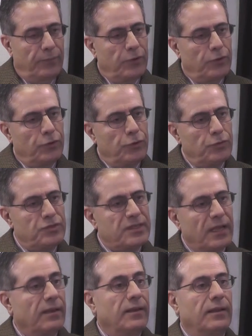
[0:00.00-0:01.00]
You
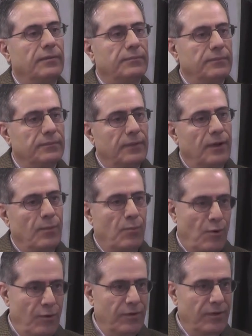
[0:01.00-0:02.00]
send them a
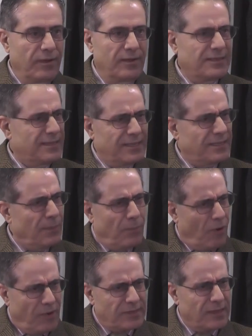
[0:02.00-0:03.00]
book. Is this the
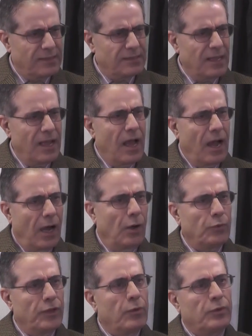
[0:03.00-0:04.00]
process, how
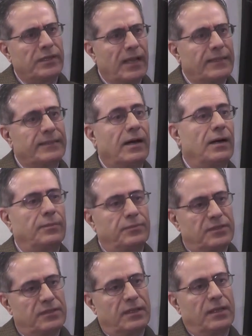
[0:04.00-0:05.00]
they would
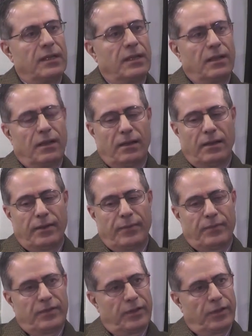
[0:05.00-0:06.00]
adopt
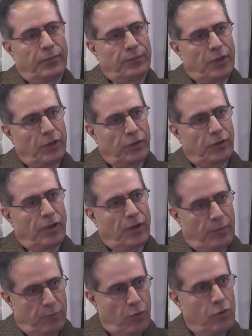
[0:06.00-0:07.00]

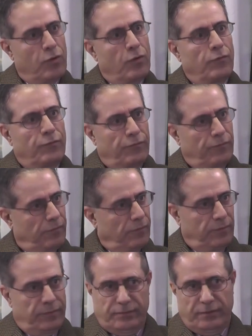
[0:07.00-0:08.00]
a book of,
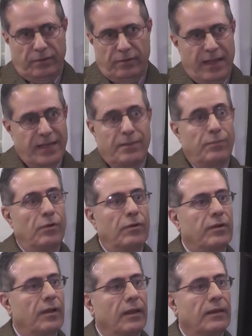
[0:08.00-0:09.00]
any
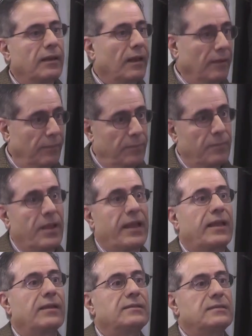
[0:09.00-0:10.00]
book and then
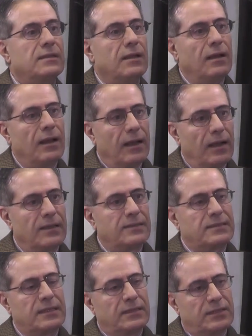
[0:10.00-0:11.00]
make it
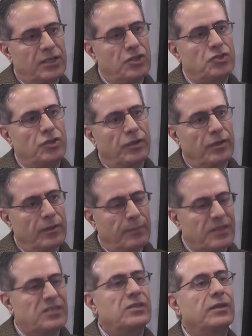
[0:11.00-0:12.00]
as a teaching
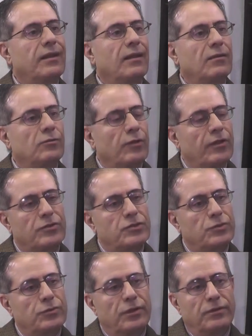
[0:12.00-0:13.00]
material to their
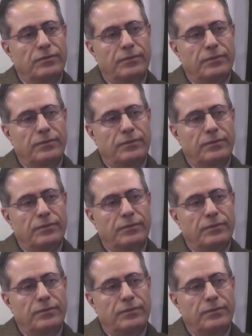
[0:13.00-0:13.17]
student?